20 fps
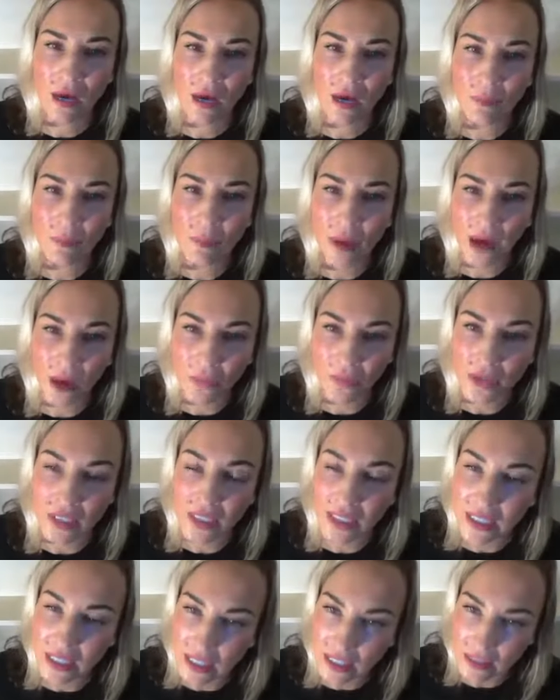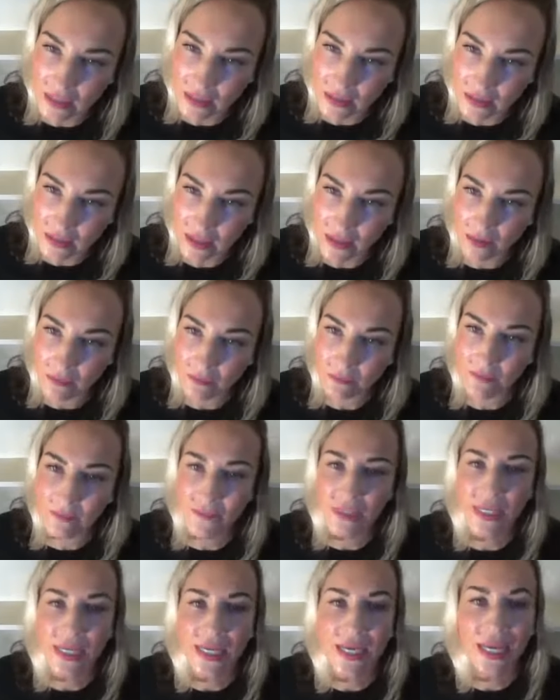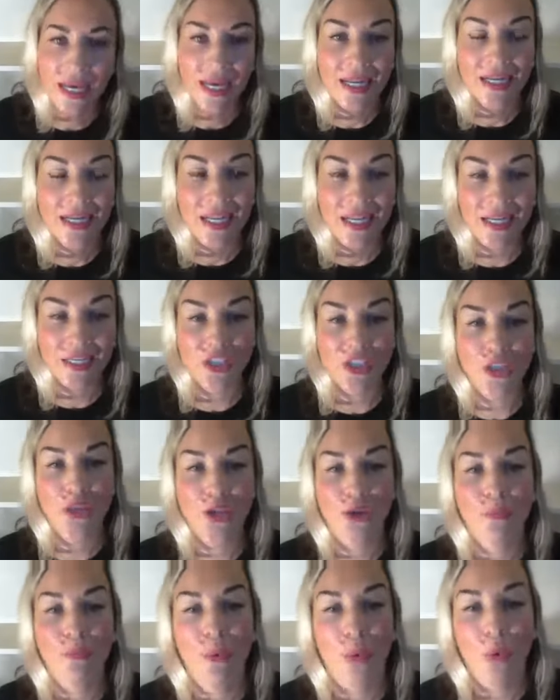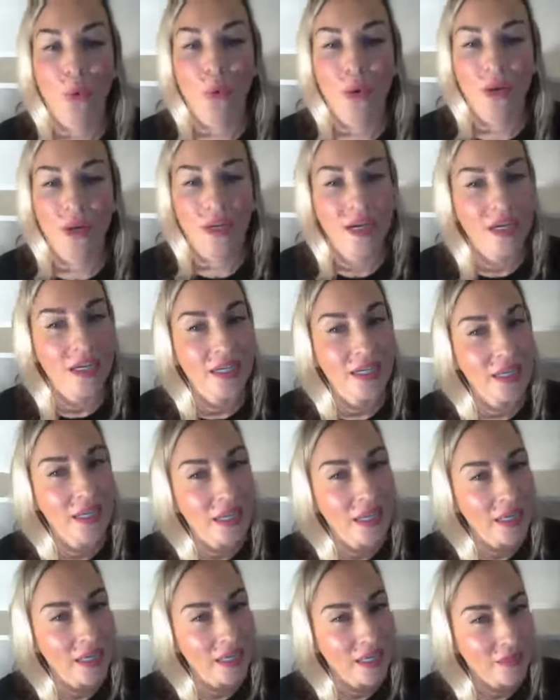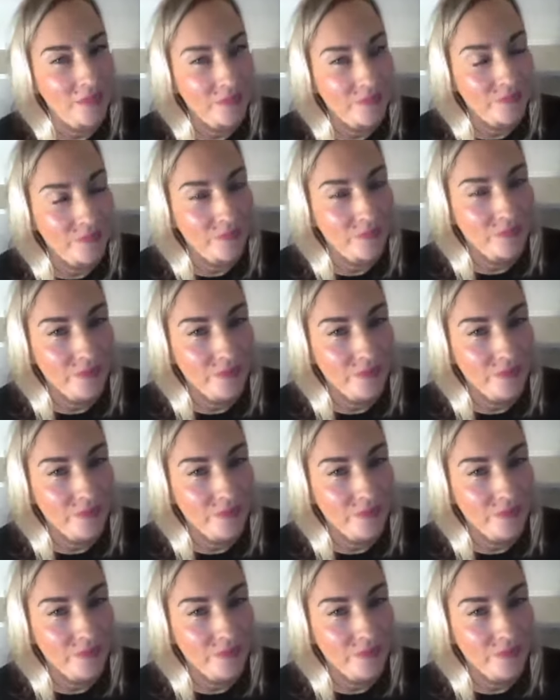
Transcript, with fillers: about the kingdom unless you're born again?